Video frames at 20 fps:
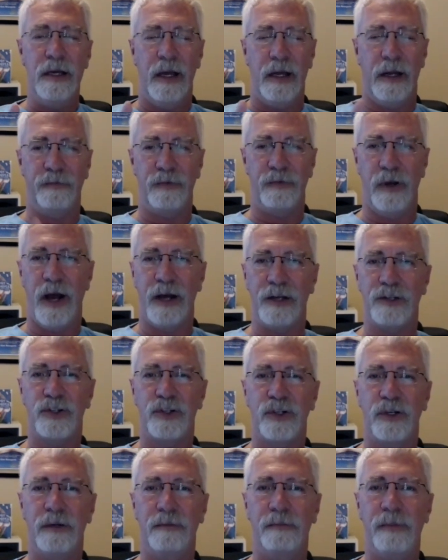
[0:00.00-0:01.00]
and if you're not
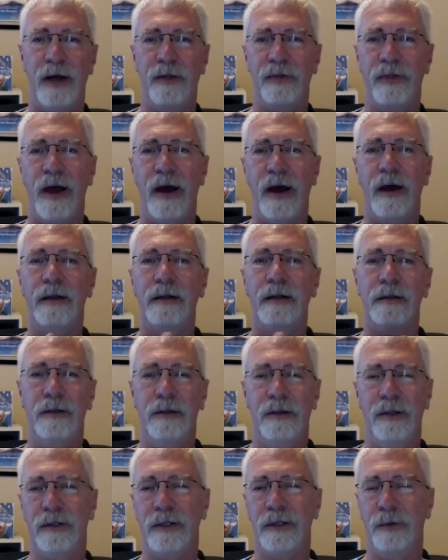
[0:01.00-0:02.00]
sure about that,
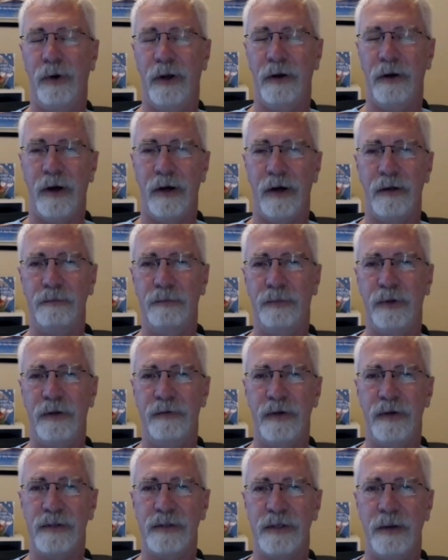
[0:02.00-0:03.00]
look at one of our
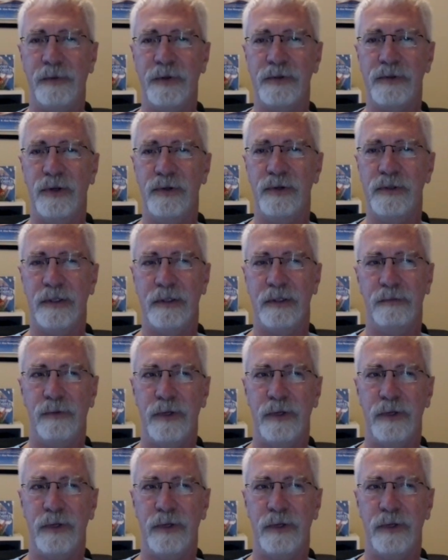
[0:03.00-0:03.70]
previous episodes